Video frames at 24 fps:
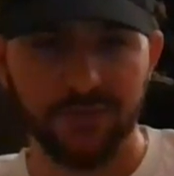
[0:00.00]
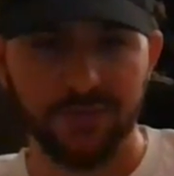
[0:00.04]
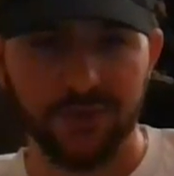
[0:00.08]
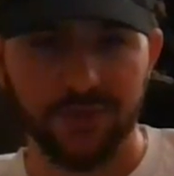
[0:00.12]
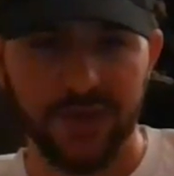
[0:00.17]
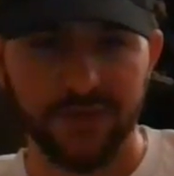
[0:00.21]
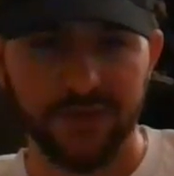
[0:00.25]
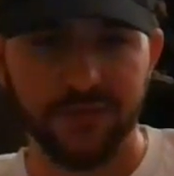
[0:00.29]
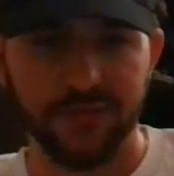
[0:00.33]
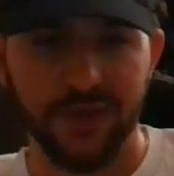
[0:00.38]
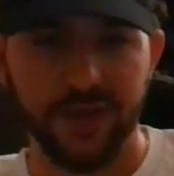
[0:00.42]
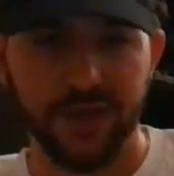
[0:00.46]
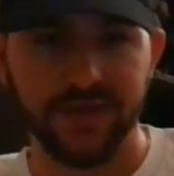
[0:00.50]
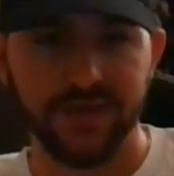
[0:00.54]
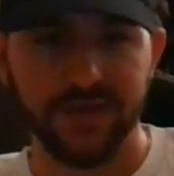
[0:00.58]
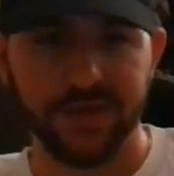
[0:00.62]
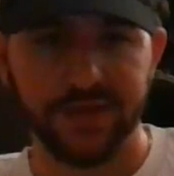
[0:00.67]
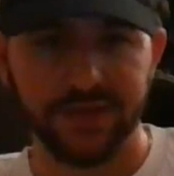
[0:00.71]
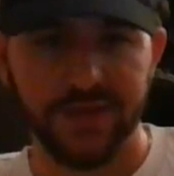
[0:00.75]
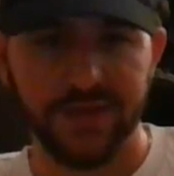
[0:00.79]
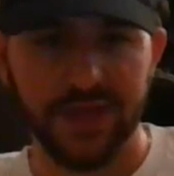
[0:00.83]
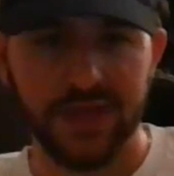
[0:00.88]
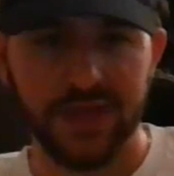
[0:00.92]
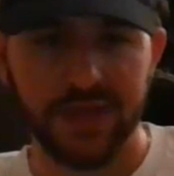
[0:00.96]
And when he
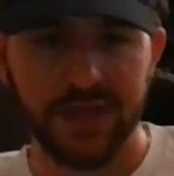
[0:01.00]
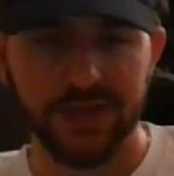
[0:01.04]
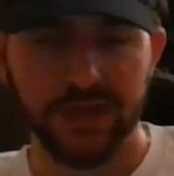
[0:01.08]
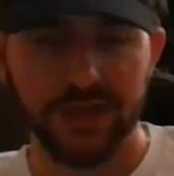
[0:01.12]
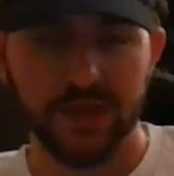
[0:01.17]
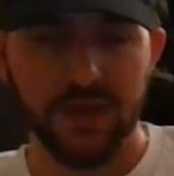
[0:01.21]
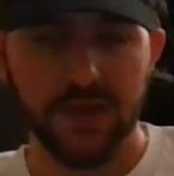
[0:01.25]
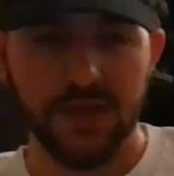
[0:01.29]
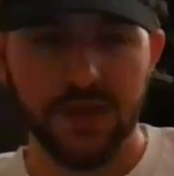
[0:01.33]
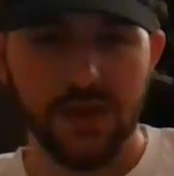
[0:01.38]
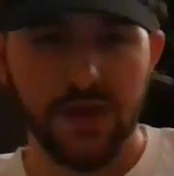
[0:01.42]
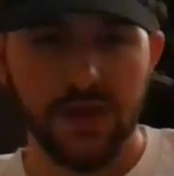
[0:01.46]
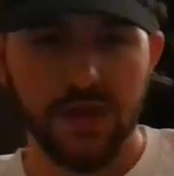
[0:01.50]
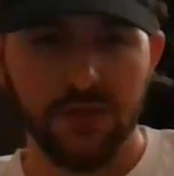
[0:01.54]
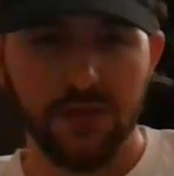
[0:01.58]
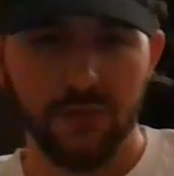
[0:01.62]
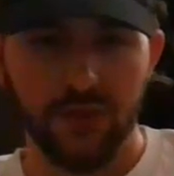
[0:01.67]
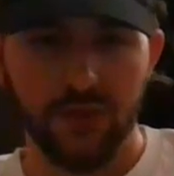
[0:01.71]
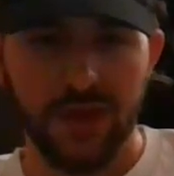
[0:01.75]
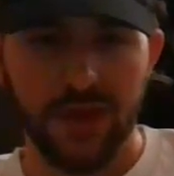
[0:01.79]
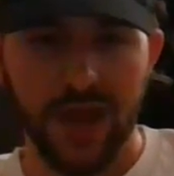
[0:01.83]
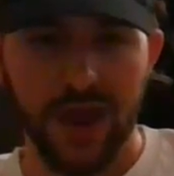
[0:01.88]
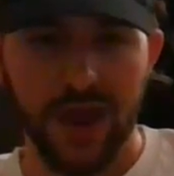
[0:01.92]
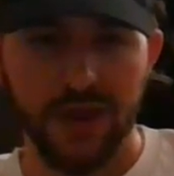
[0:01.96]
finally sees
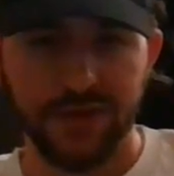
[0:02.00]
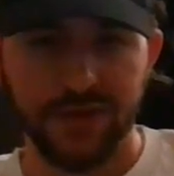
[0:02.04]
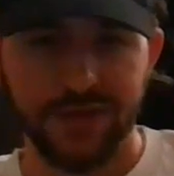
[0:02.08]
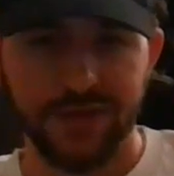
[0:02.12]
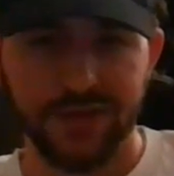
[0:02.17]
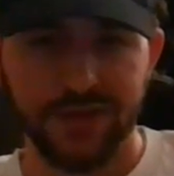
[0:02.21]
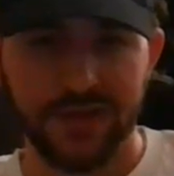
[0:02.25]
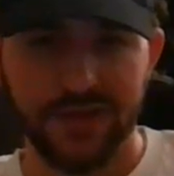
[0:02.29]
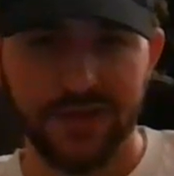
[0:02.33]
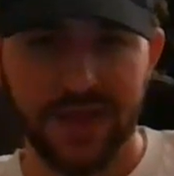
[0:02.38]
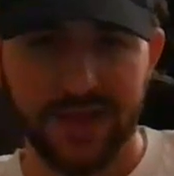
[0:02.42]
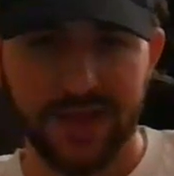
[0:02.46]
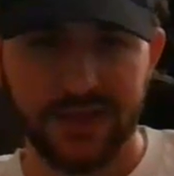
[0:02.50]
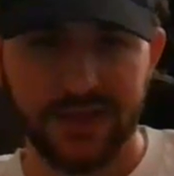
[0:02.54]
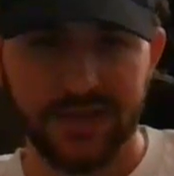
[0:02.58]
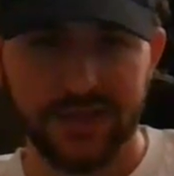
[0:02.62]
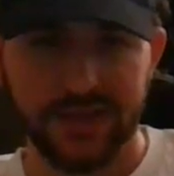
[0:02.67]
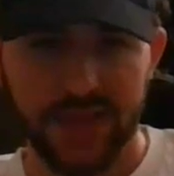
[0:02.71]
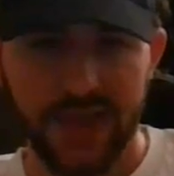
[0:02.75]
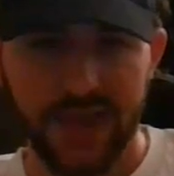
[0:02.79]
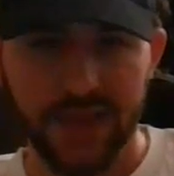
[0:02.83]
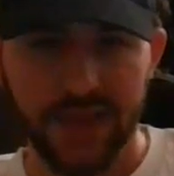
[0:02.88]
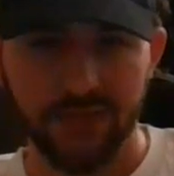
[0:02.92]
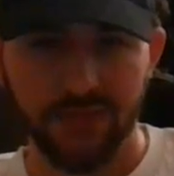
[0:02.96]
Woody Harrelson in that
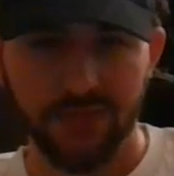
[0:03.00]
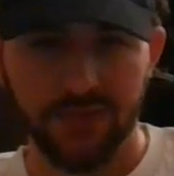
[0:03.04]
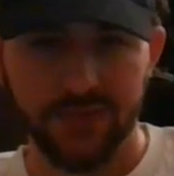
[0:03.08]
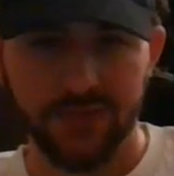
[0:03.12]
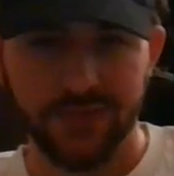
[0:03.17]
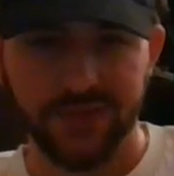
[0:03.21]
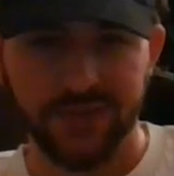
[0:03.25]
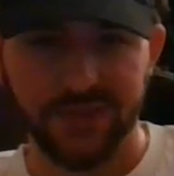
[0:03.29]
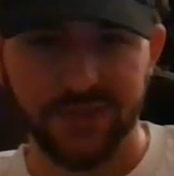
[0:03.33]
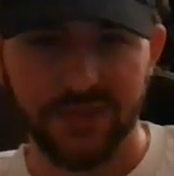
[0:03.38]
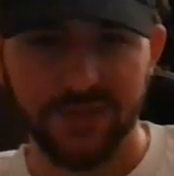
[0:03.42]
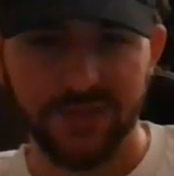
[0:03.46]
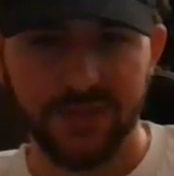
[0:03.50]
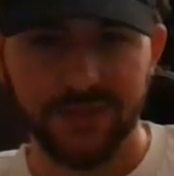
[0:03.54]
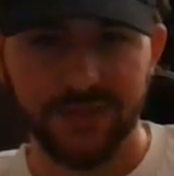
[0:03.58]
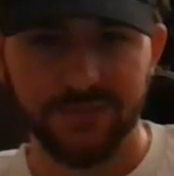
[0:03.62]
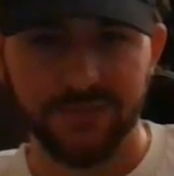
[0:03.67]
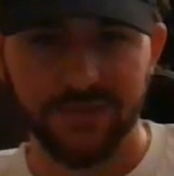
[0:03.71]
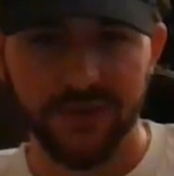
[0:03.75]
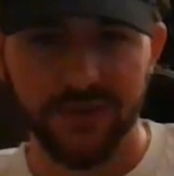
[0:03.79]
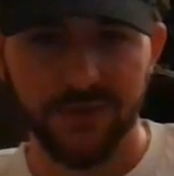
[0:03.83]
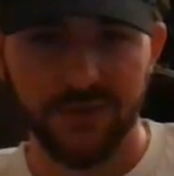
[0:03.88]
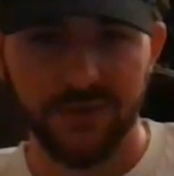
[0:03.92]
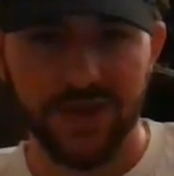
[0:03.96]
state where the
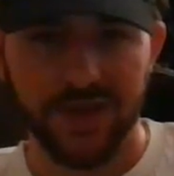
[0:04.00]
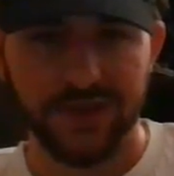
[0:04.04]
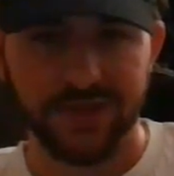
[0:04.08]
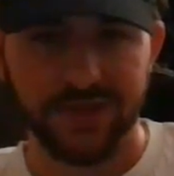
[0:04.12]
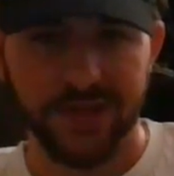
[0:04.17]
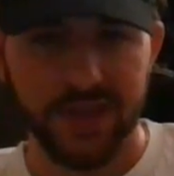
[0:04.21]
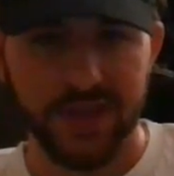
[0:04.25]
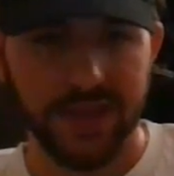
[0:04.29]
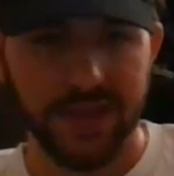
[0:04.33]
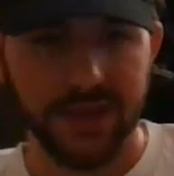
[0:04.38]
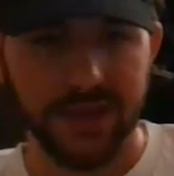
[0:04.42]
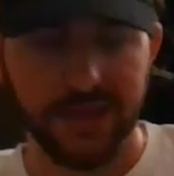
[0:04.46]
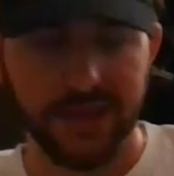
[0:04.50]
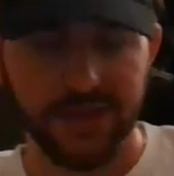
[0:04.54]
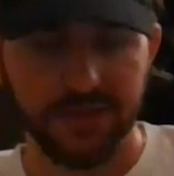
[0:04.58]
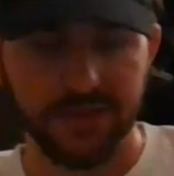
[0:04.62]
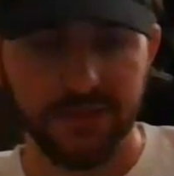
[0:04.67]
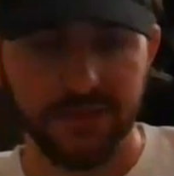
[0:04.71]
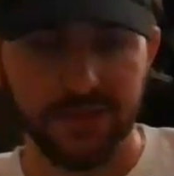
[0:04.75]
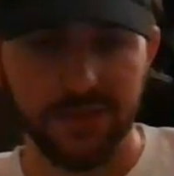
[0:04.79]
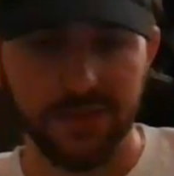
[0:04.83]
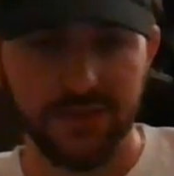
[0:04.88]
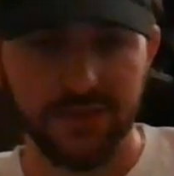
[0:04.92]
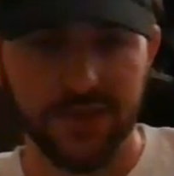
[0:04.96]
simian flu has taken his
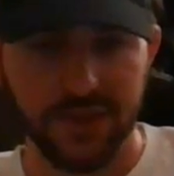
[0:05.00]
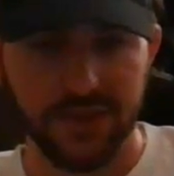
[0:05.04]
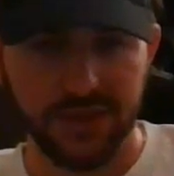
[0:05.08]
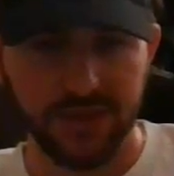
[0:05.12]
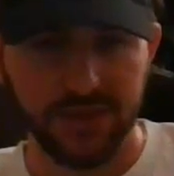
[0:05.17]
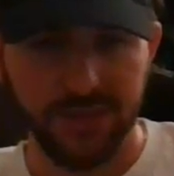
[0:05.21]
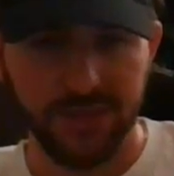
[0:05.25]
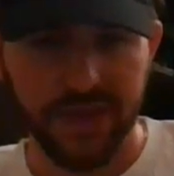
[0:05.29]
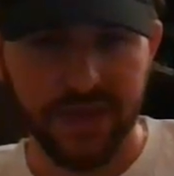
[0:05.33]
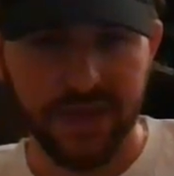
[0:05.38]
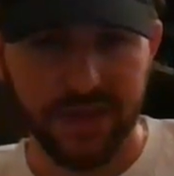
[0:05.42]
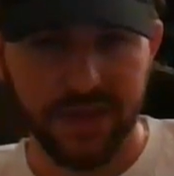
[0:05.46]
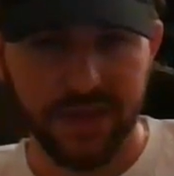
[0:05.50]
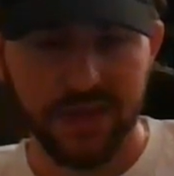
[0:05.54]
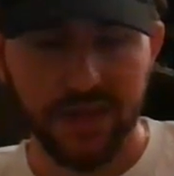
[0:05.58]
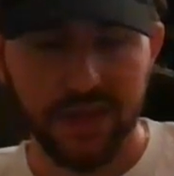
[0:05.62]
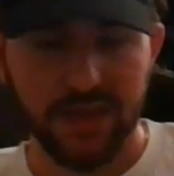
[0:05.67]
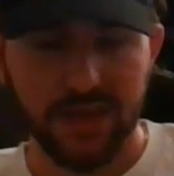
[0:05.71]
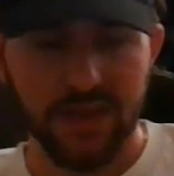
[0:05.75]
ability to speak,